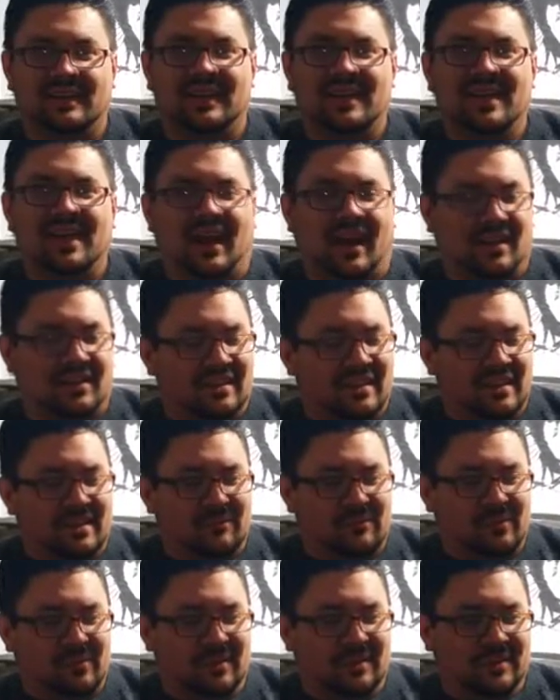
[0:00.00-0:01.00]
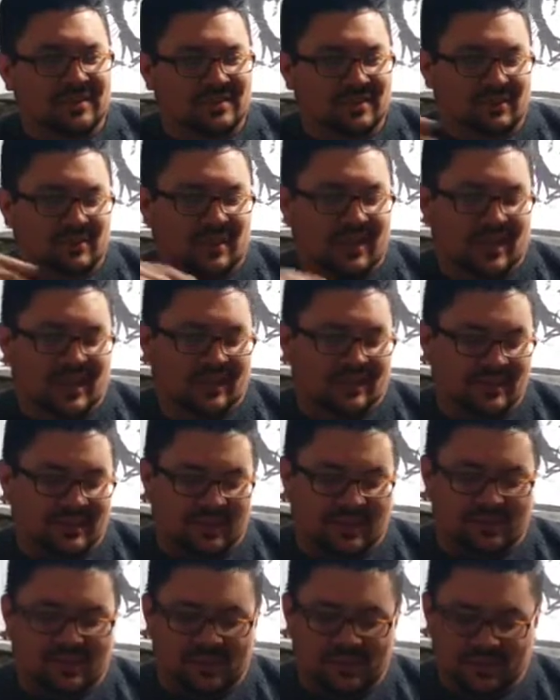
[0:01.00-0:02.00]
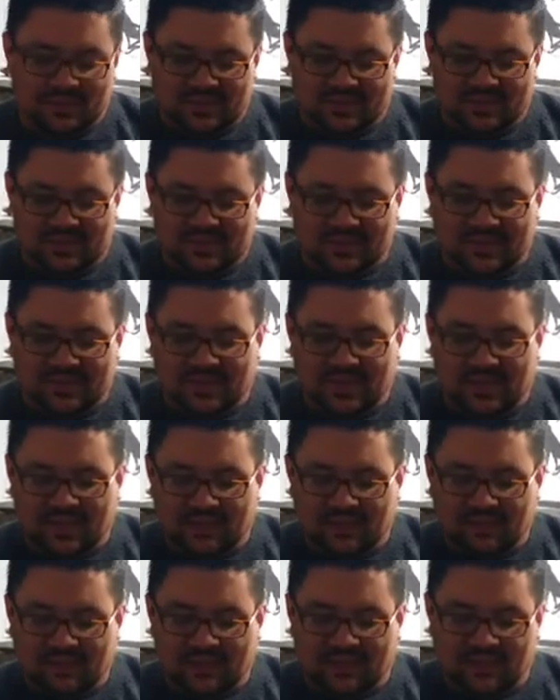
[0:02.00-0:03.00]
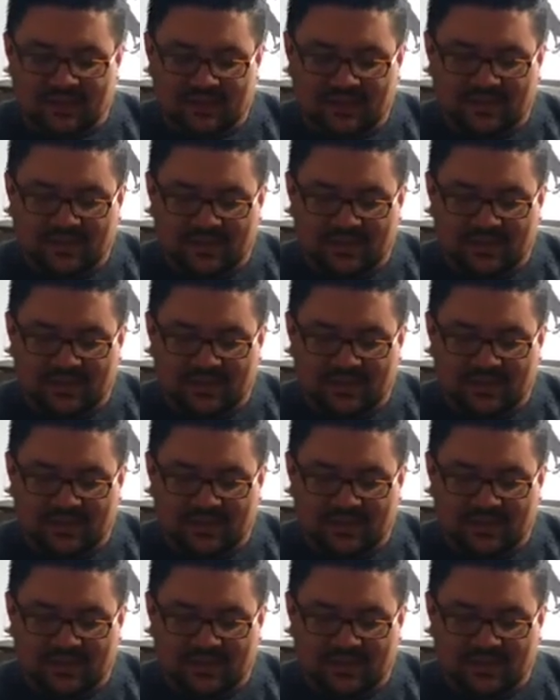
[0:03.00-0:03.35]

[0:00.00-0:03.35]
I think everybody should write. I think everybody should sit down, and